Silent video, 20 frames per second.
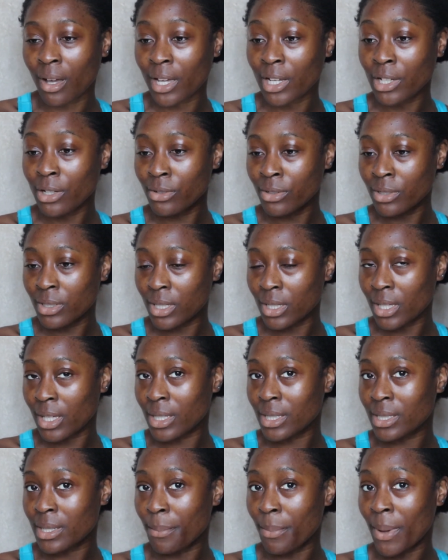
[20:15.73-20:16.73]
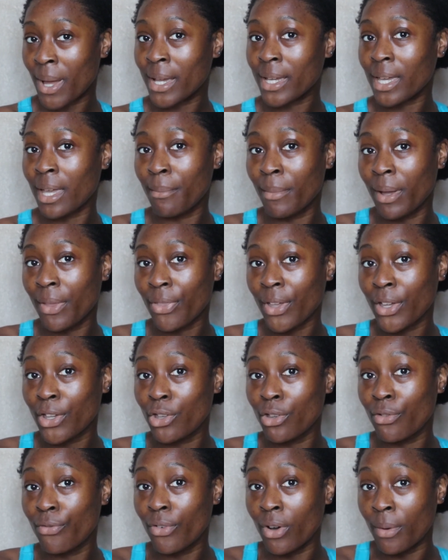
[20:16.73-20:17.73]
I alluded to this back in my
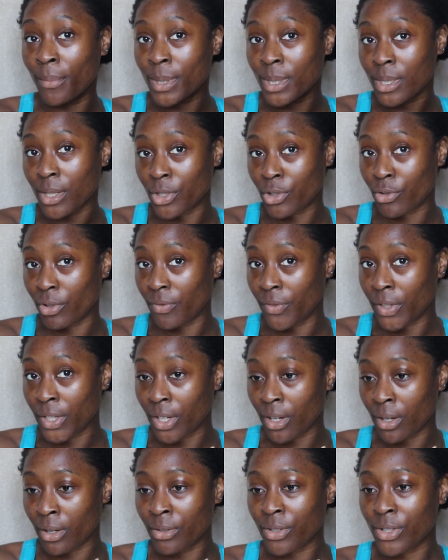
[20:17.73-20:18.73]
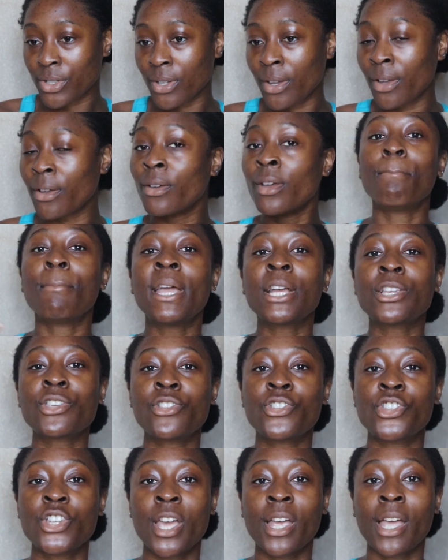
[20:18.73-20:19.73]
Thank You Farmer sunscreen video, so make
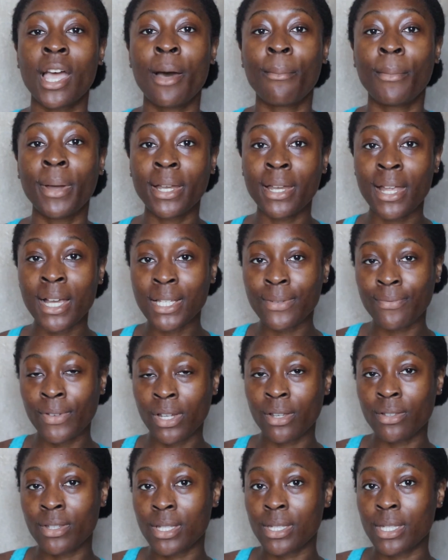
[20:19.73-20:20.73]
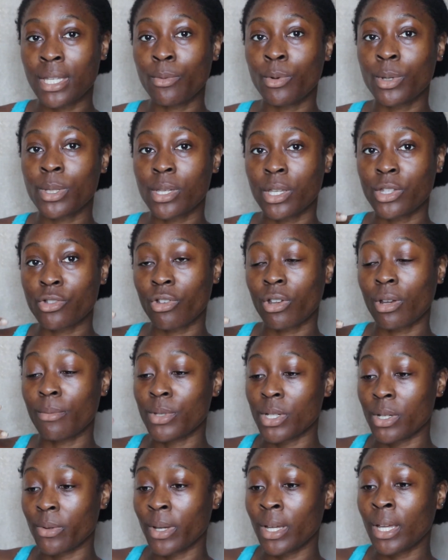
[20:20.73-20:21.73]
sure you check out my next video to see what sunscreen
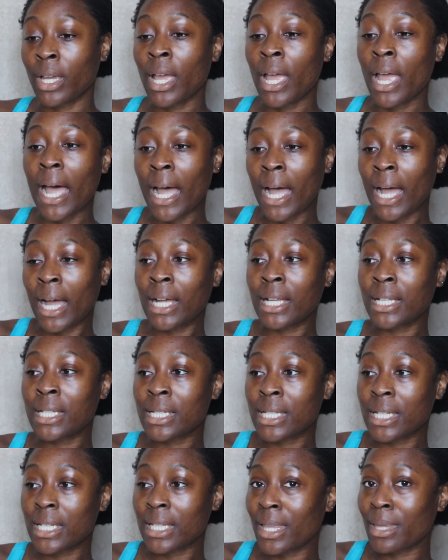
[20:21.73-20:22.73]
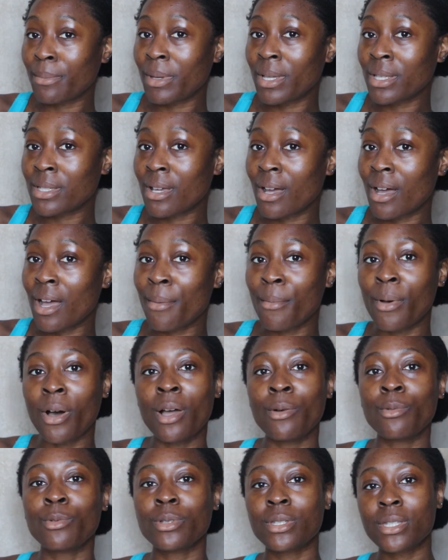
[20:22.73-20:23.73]
I'm doing, and in the meantime
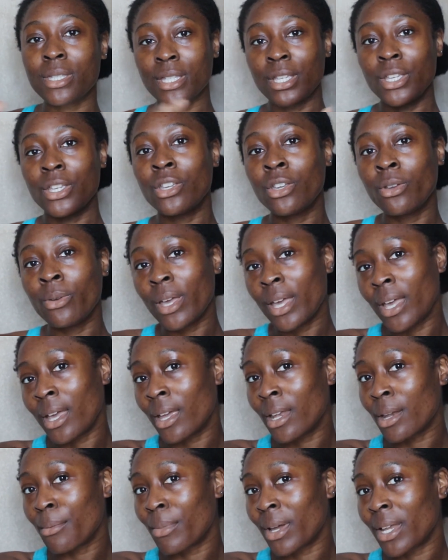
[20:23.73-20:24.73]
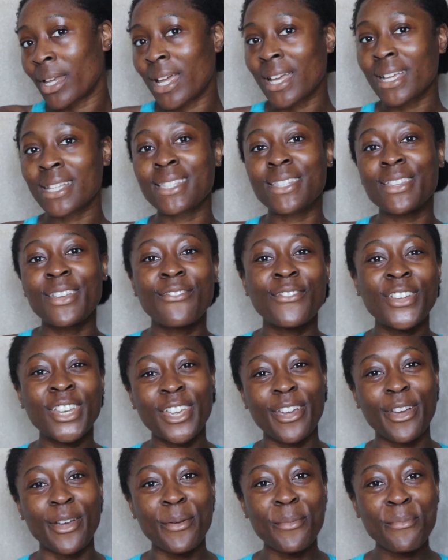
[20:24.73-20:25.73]
I will see you in my next
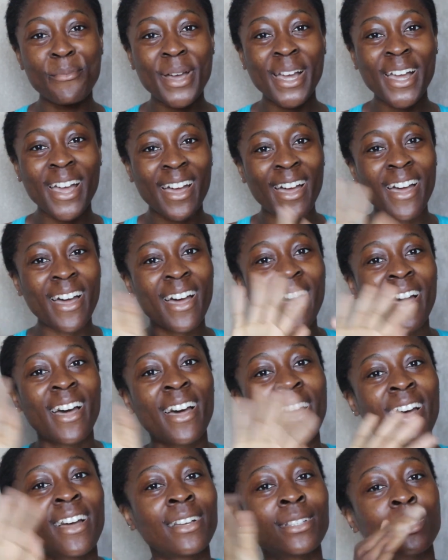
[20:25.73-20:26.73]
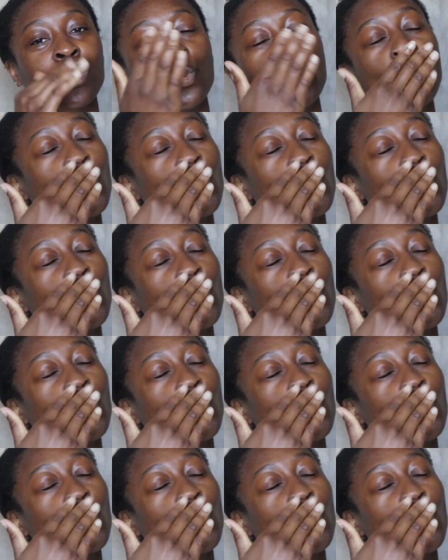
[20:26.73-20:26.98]
video. Bye guys!